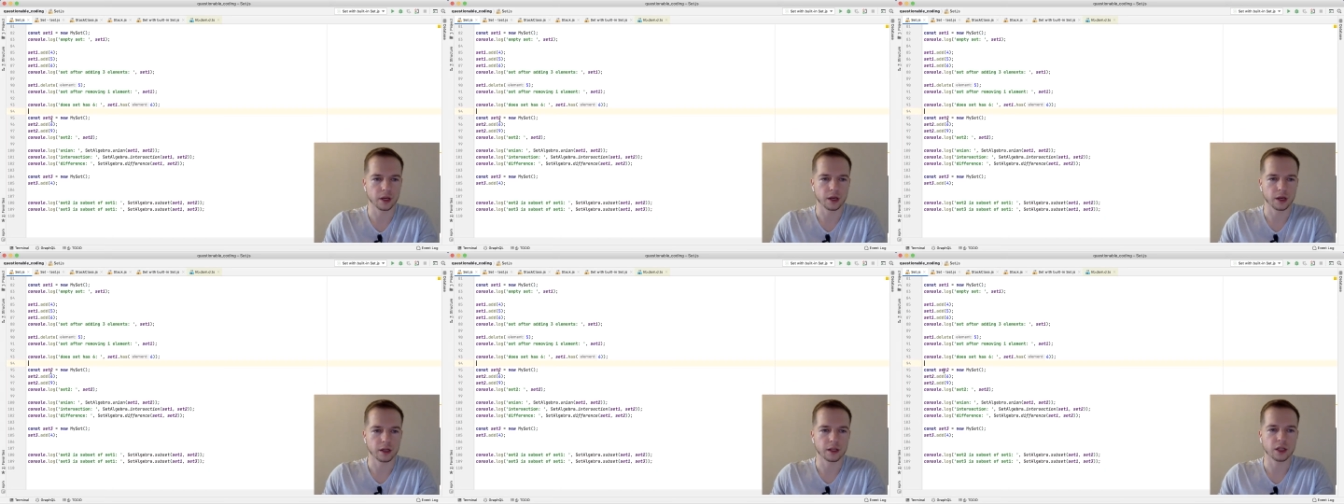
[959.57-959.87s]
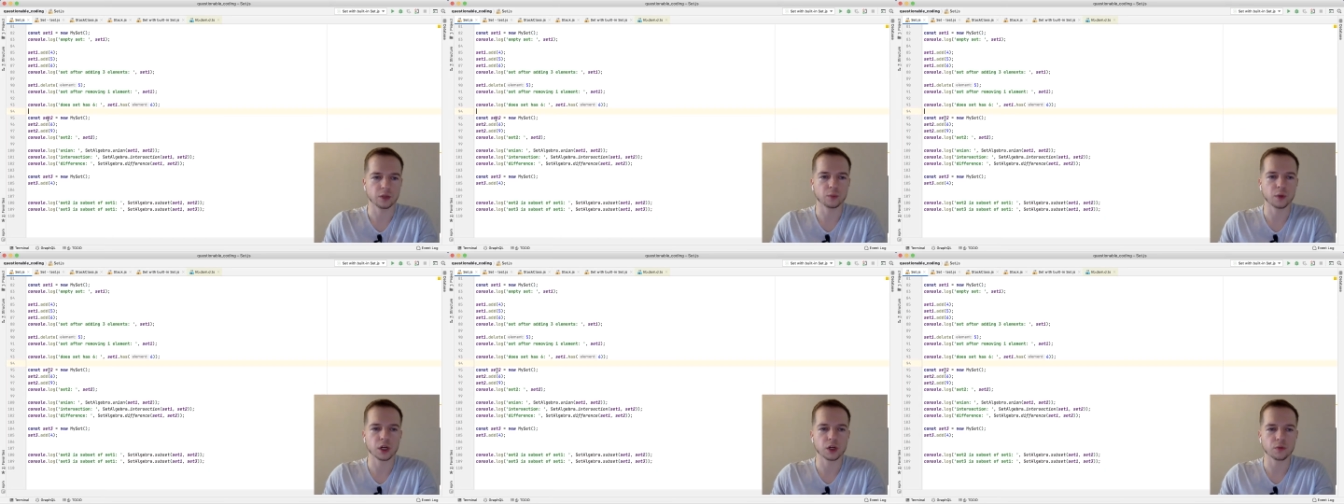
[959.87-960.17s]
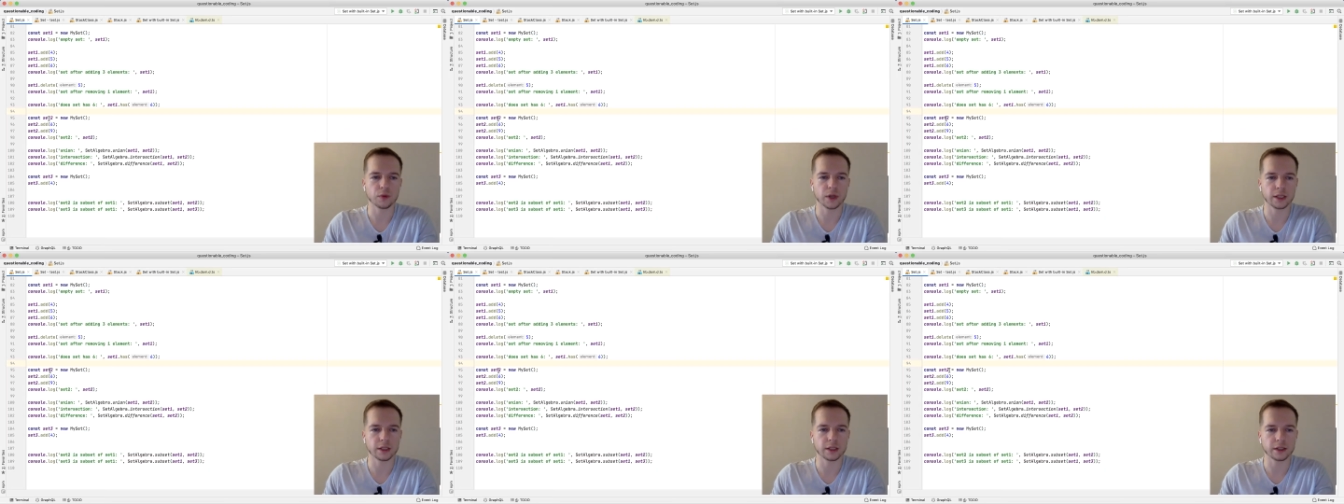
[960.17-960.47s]
Then we're
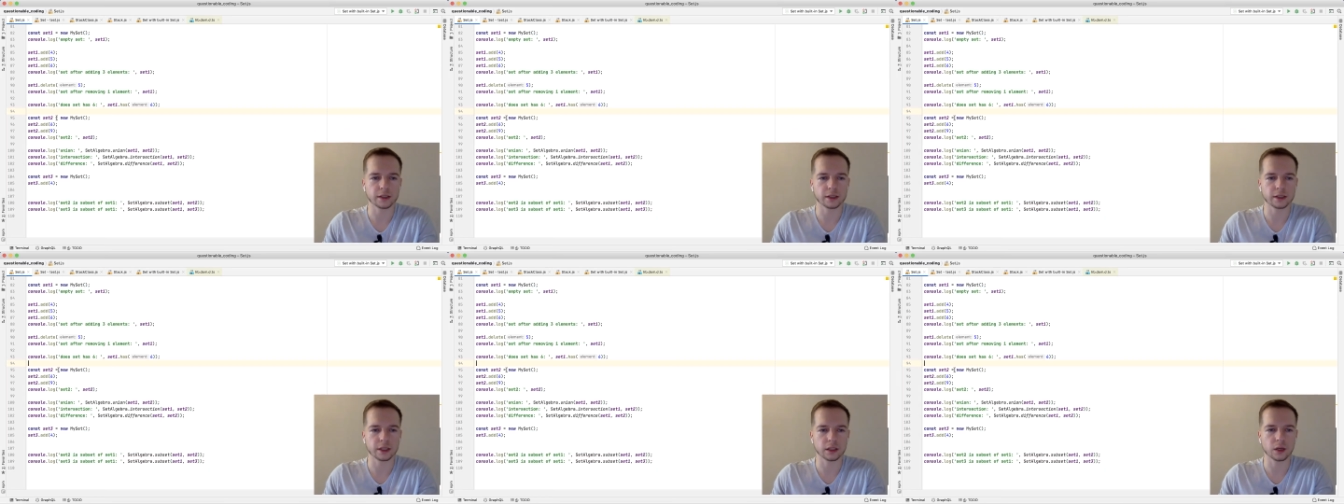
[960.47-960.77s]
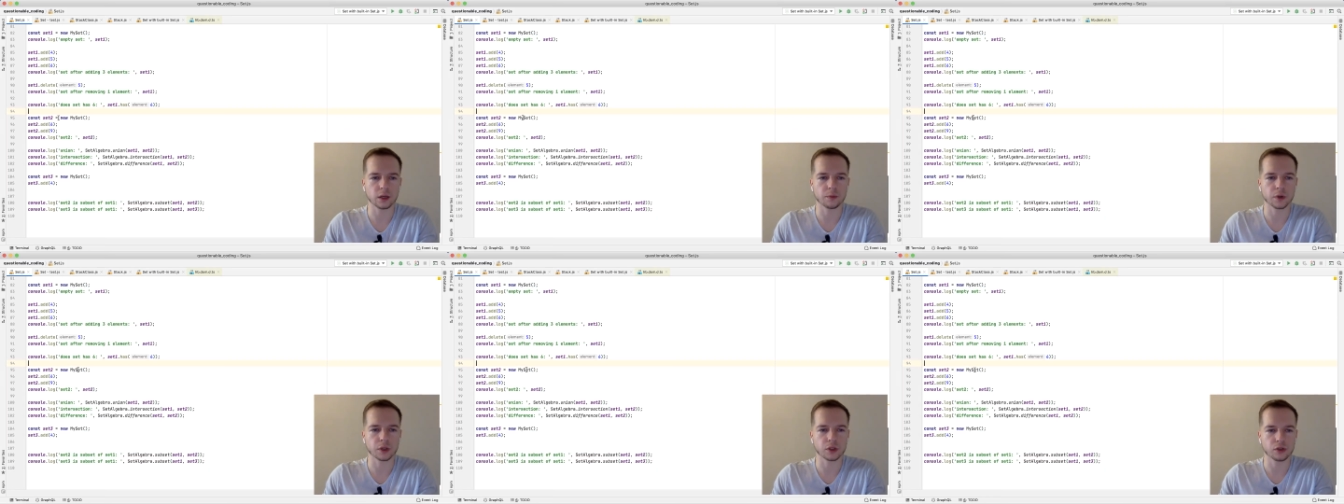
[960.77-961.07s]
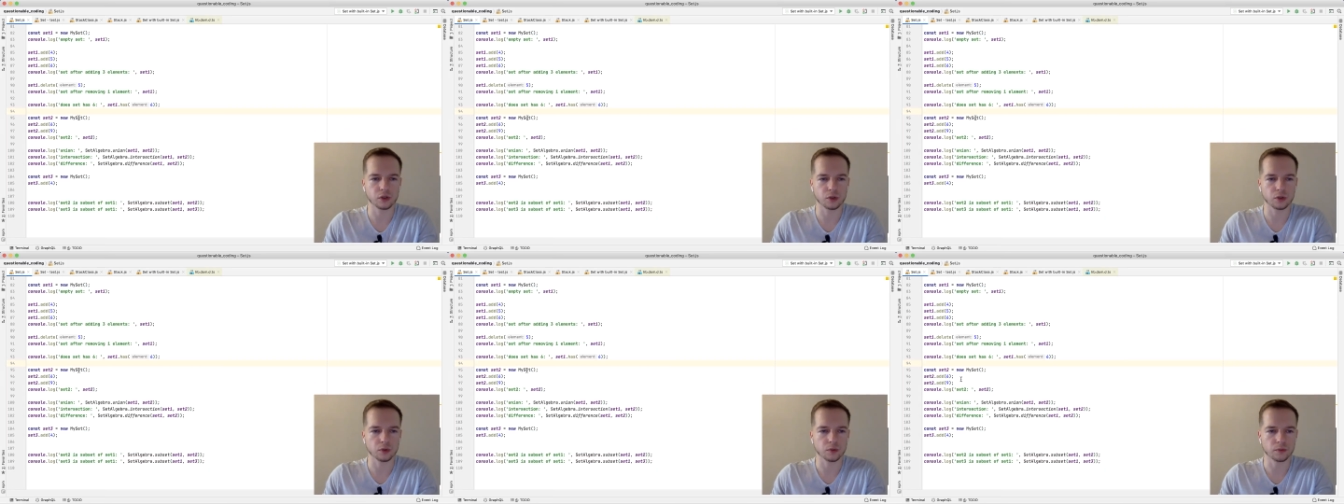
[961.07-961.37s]
creating a set number
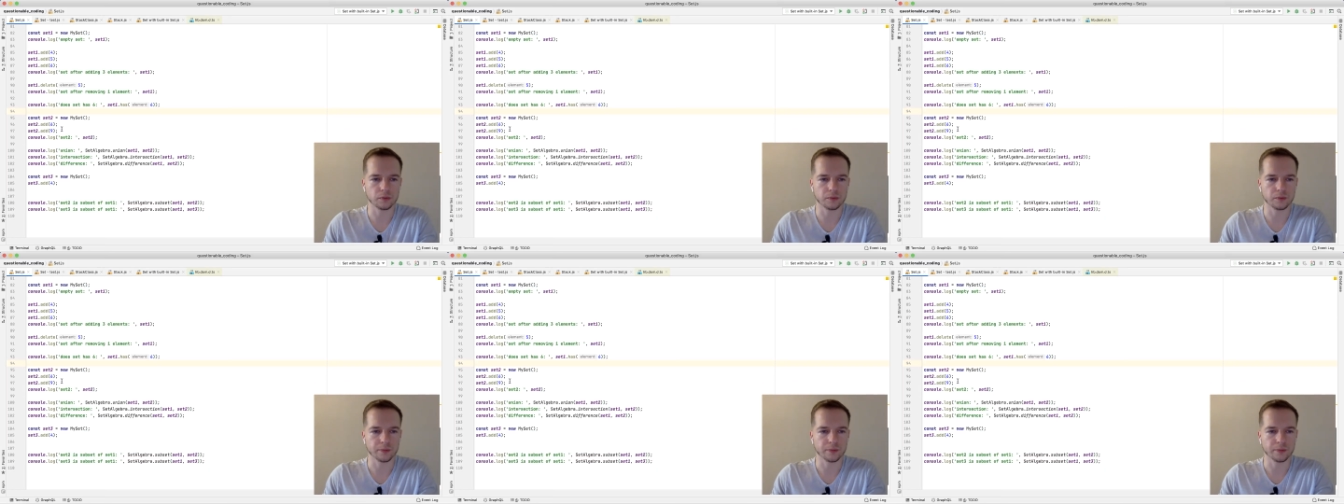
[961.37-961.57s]
2.